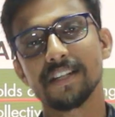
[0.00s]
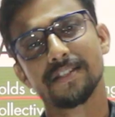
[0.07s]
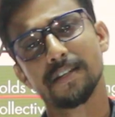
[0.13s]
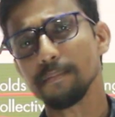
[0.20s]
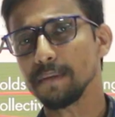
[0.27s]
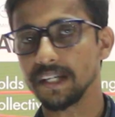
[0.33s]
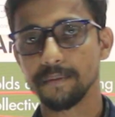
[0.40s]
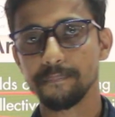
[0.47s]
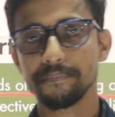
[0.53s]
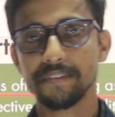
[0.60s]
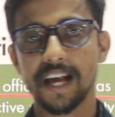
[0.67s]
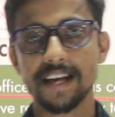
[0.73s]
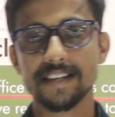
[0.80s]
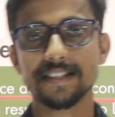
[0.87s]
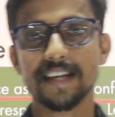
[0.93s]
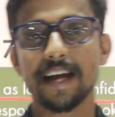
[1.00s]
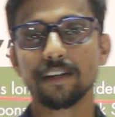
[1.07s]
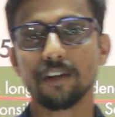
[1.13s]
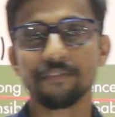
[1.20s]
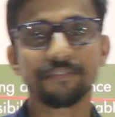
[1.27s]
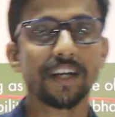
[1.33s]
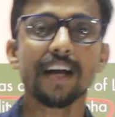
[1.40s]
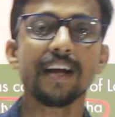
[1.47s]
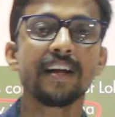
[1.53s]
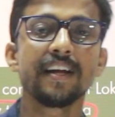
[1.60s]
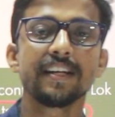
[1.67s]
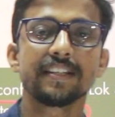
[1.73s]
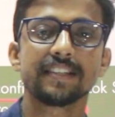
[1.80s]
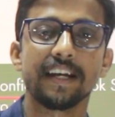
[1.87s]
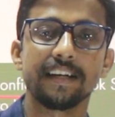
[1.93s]
Similar as that of
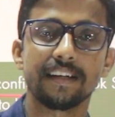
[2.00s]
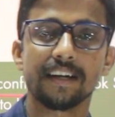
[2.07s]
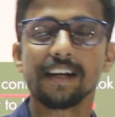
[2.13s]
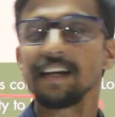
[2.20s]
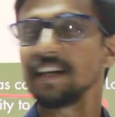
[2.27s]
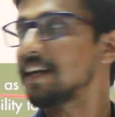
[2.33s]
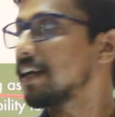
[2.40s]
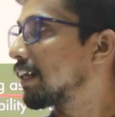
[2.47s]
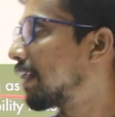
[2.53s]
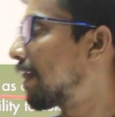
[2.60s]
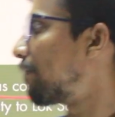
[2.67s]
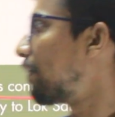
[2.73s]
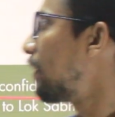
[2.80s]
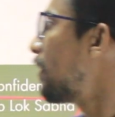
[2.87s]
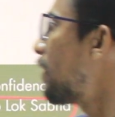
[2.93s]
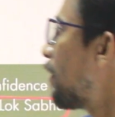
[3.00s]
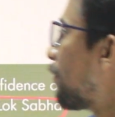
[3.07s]
the central level.